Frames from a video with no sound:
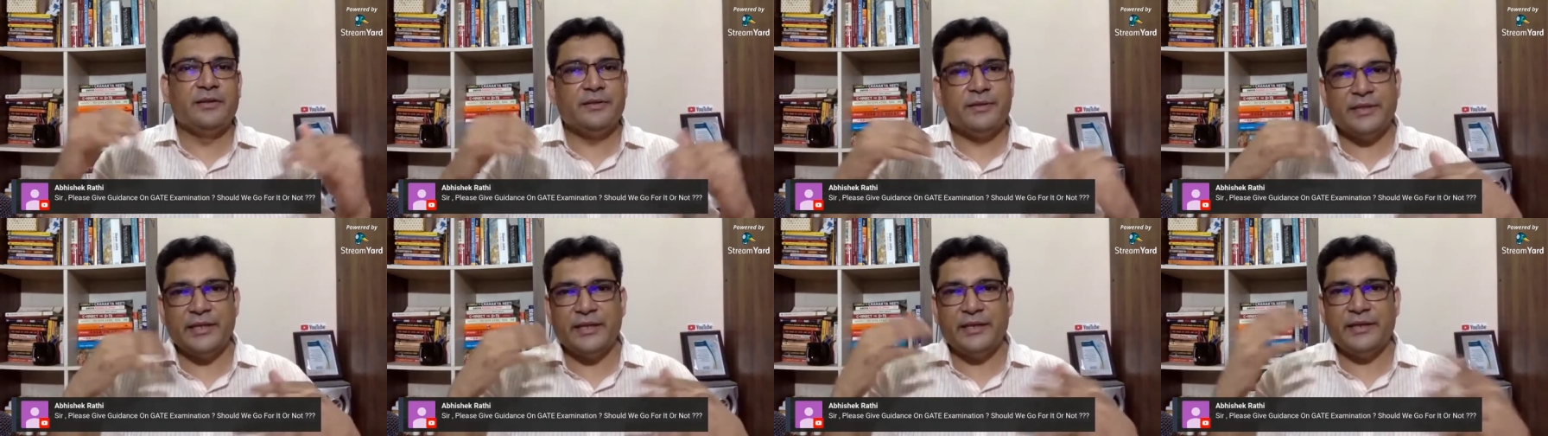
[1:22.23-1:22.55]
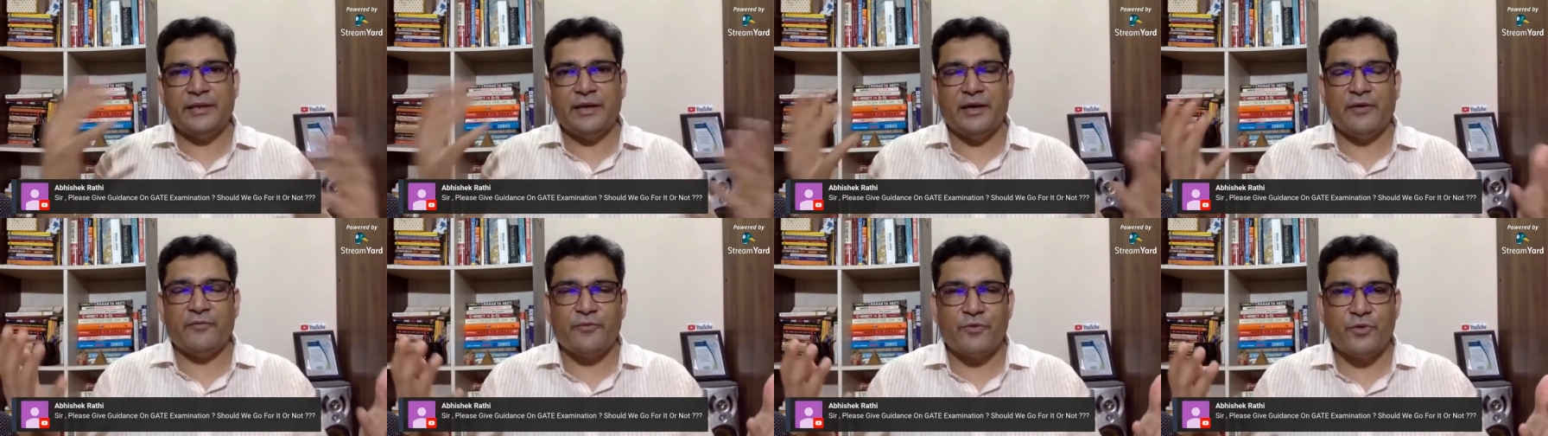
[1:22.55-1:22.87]

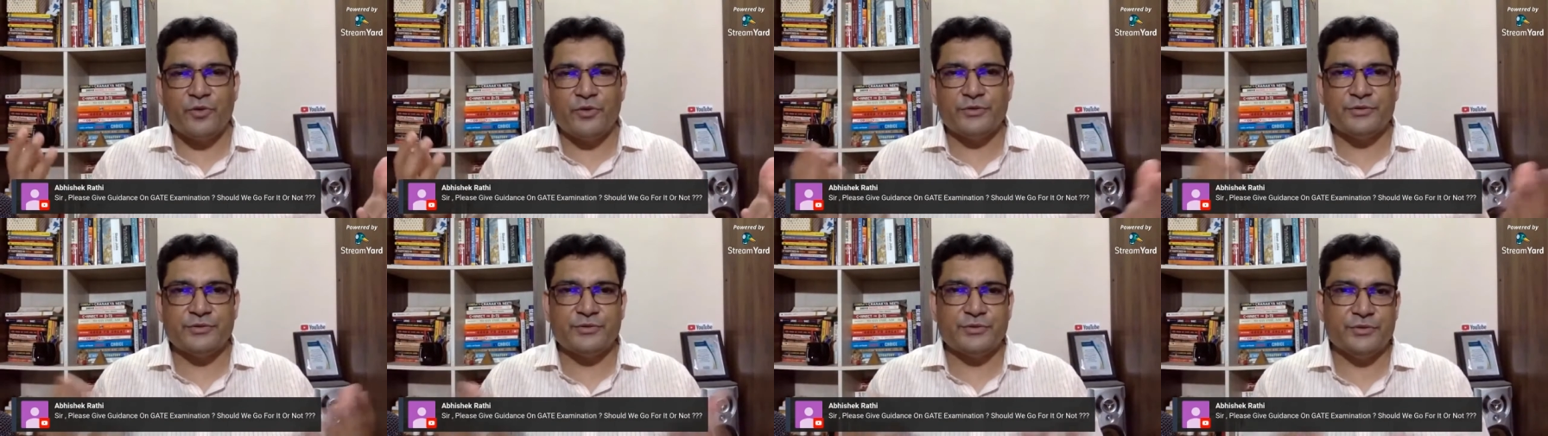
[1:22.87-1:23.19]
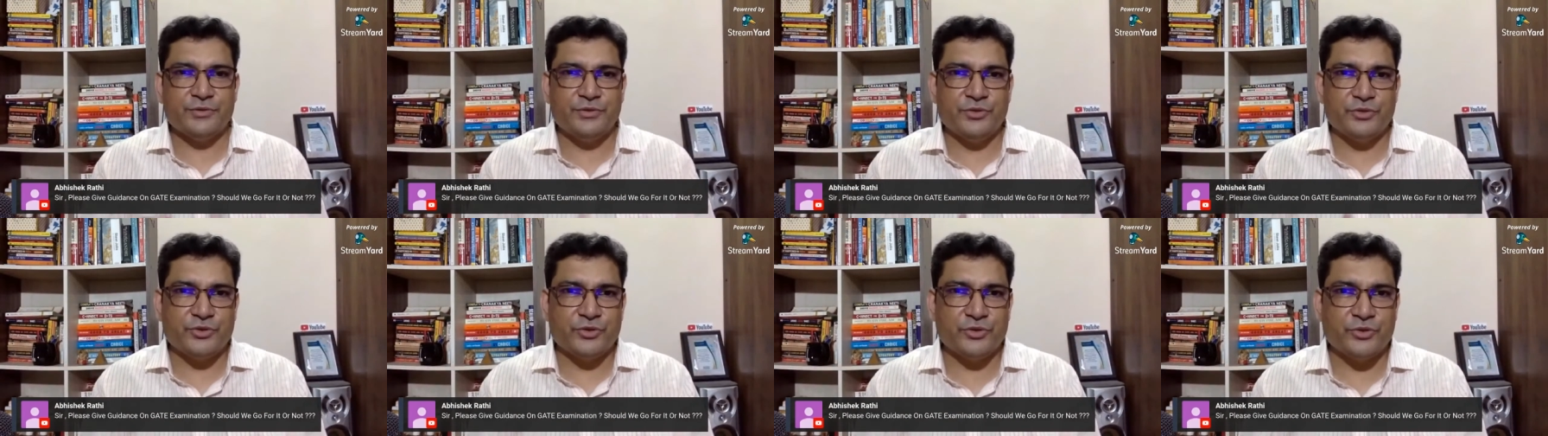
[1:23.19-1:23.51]
then of course
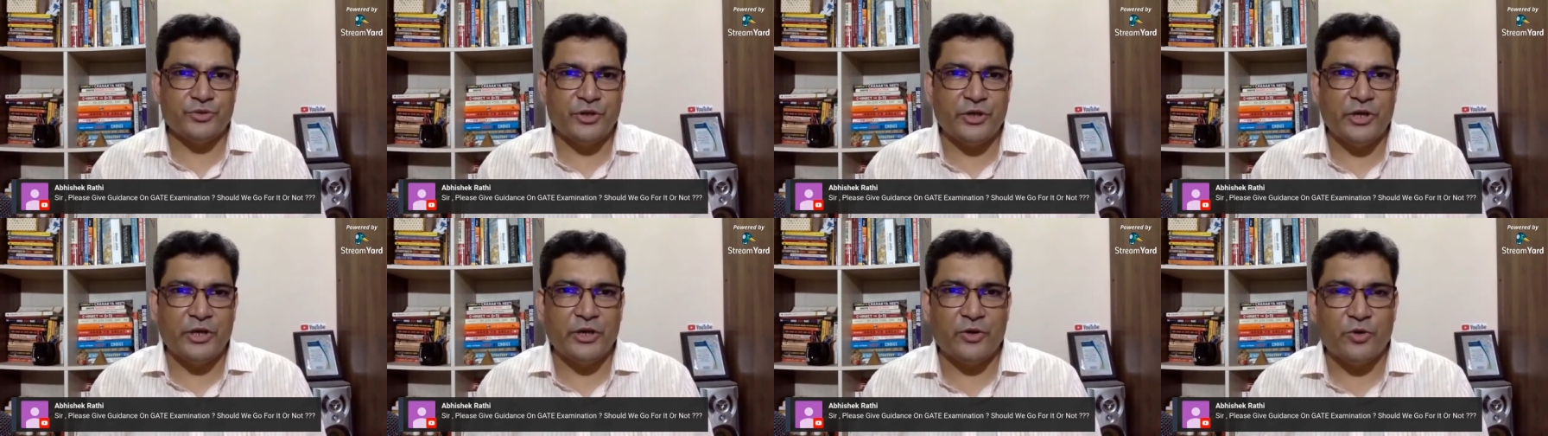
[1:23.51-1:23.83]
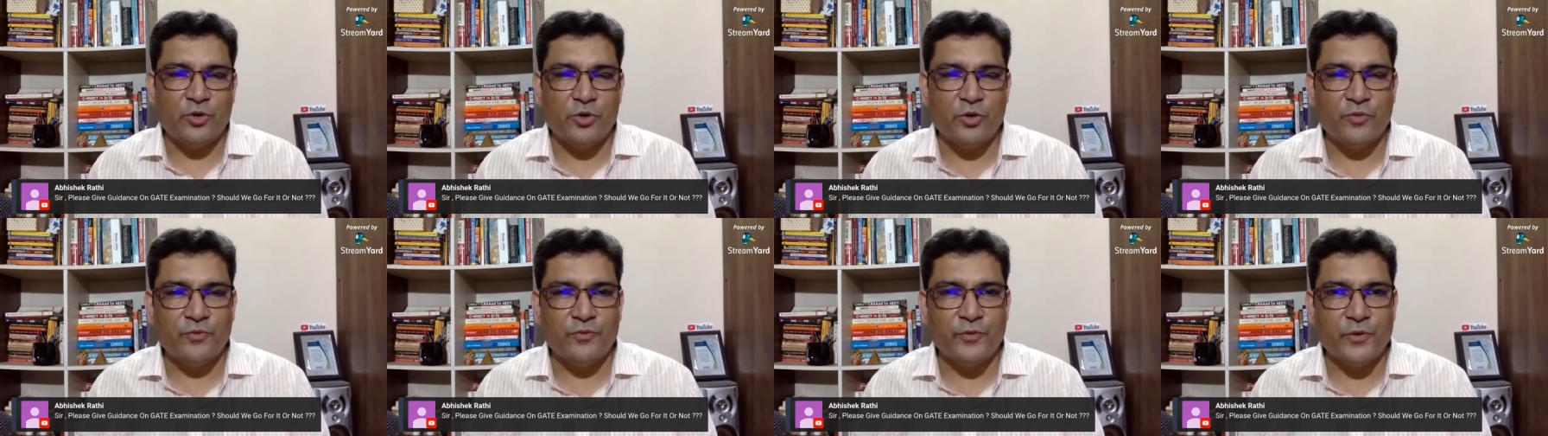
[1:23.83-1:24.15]
you should
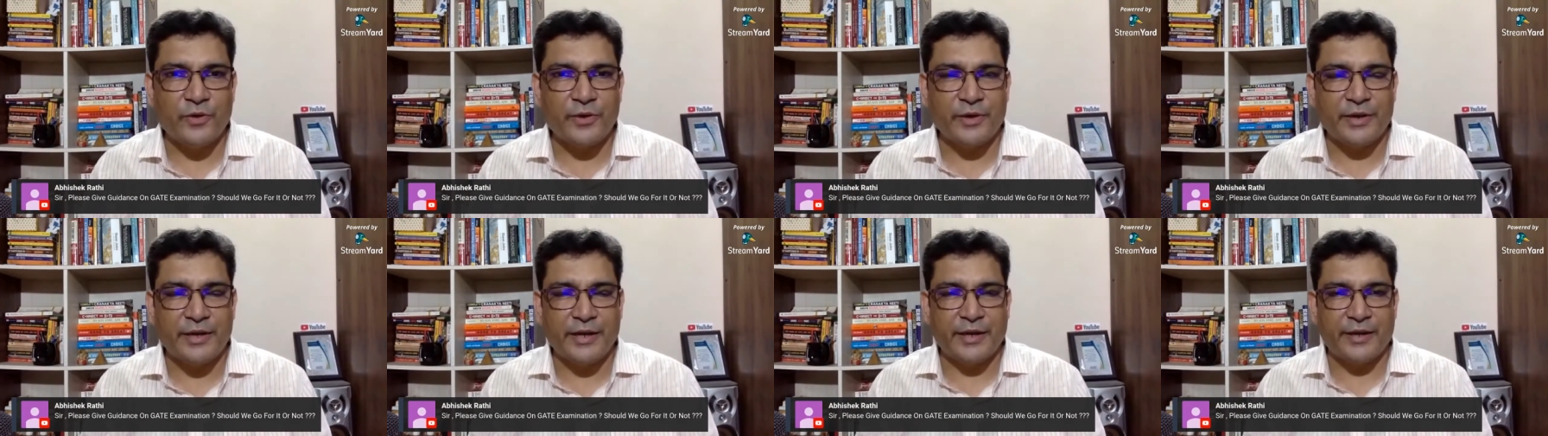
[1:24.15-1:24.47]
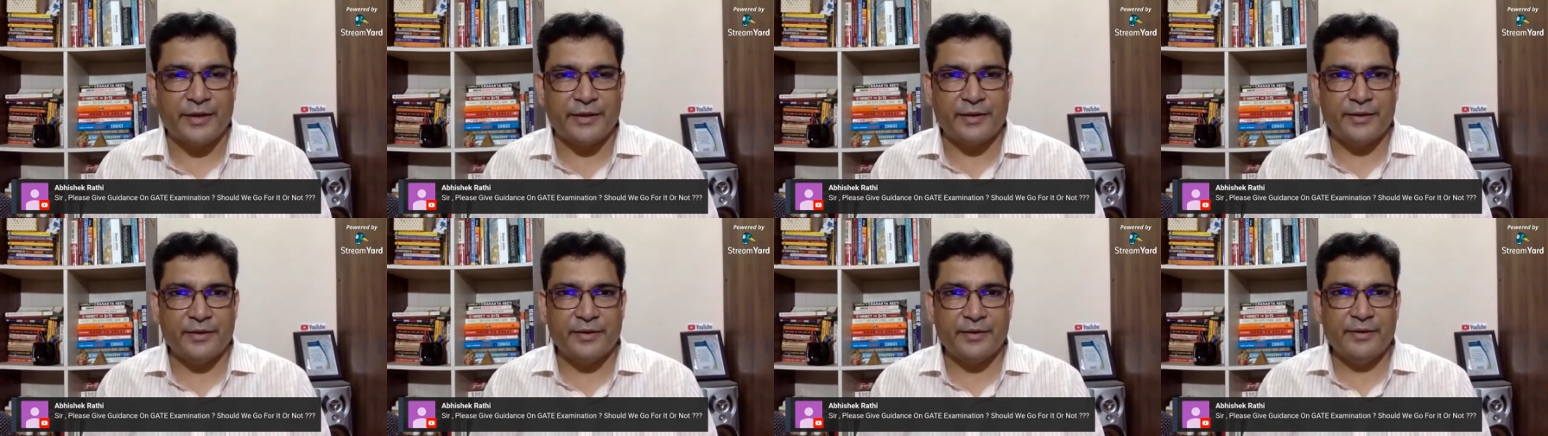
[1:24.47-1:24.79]
go for
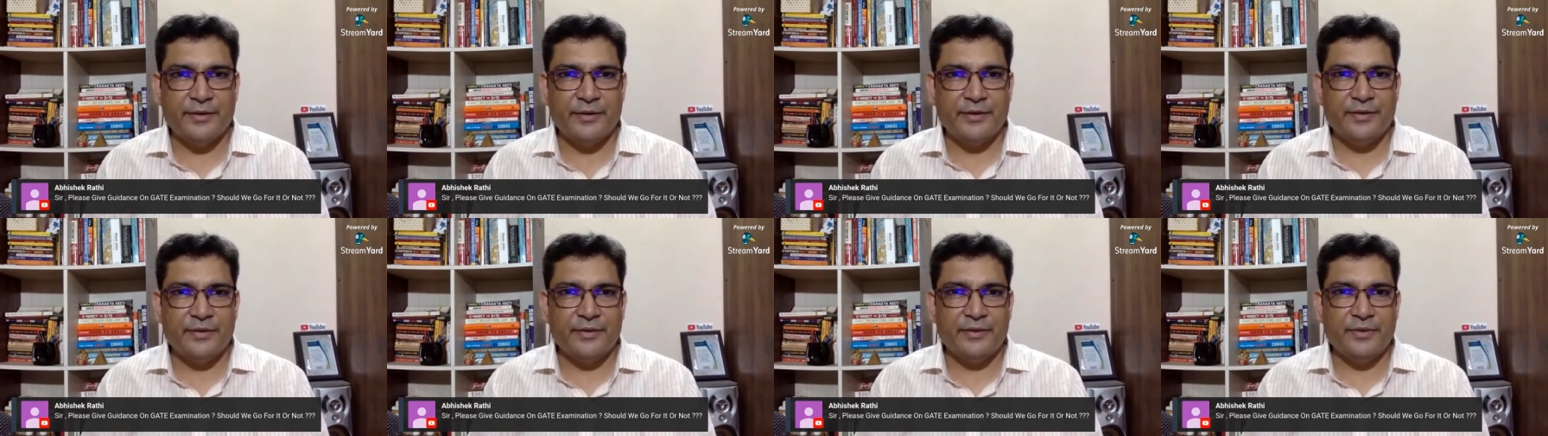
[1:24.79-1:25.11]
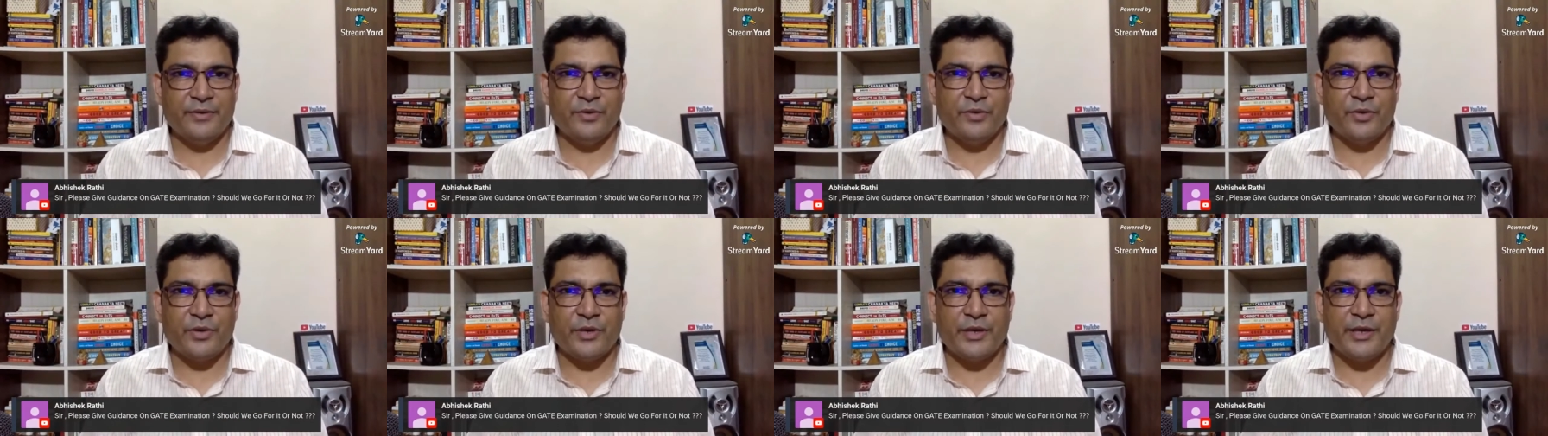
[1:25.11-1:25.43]
GATE,
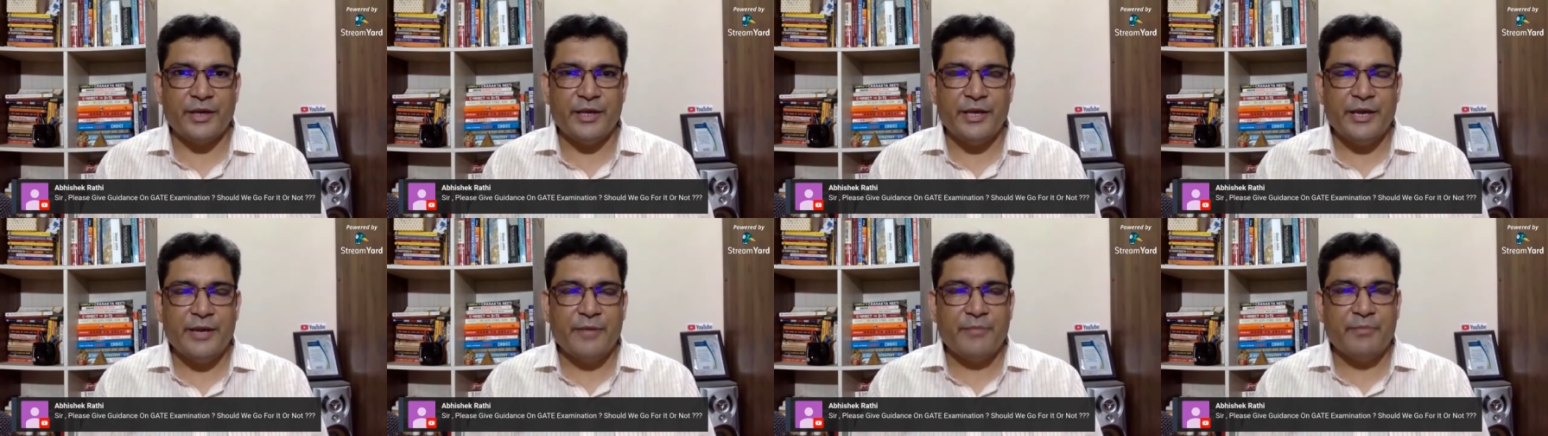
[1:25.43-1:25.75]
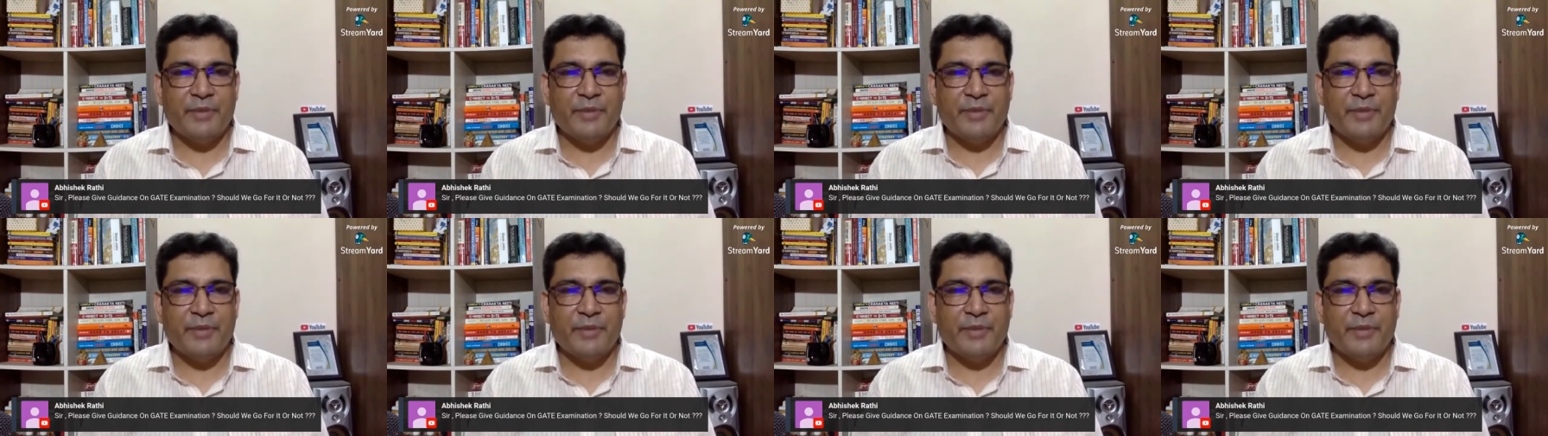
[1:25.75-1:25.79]
okay?